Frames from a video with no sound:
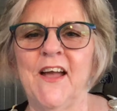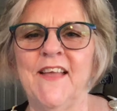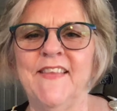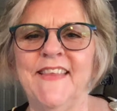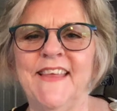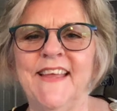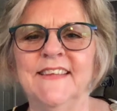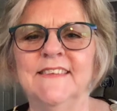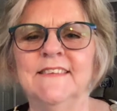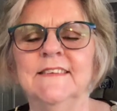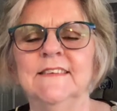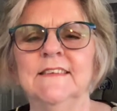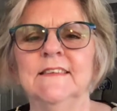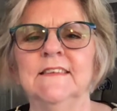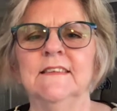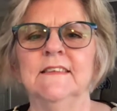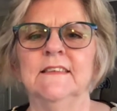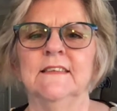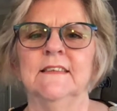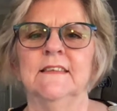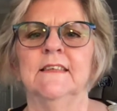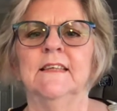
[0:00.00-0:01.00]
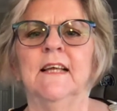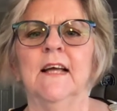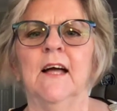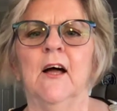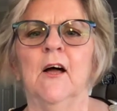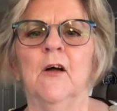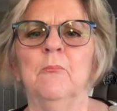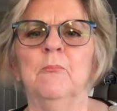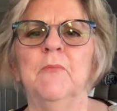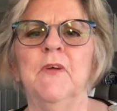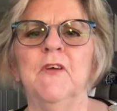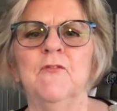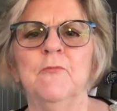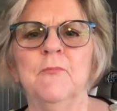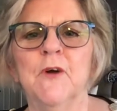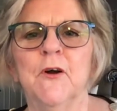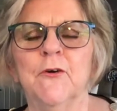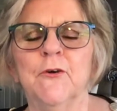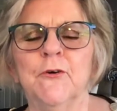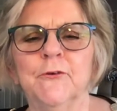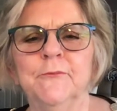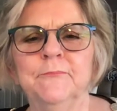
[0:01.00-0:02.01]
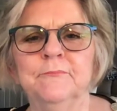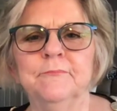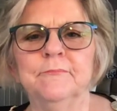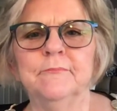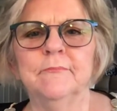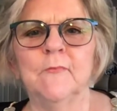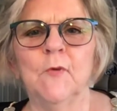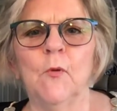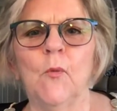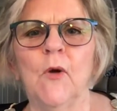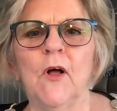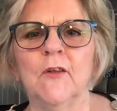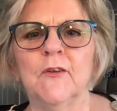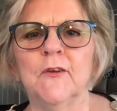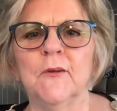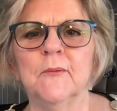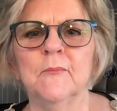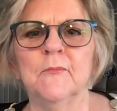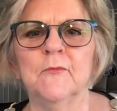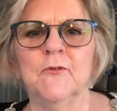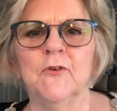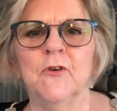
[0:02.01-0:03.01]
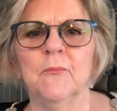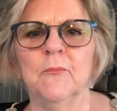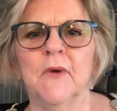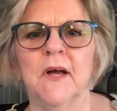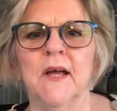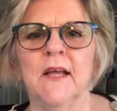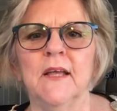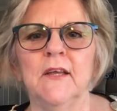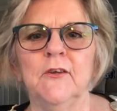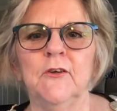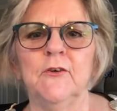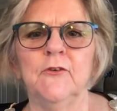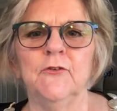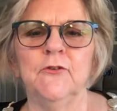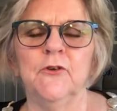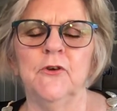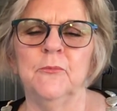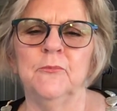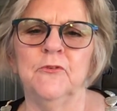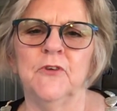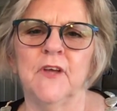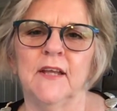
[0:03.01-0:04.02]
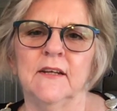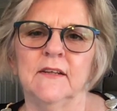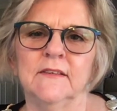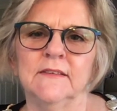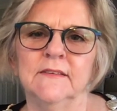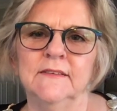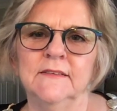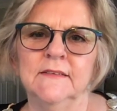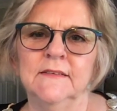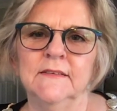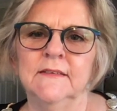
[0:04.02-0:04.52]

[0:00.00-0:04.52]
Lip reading: There, I'm Bev Murrell. Welcome to my YouTube channel.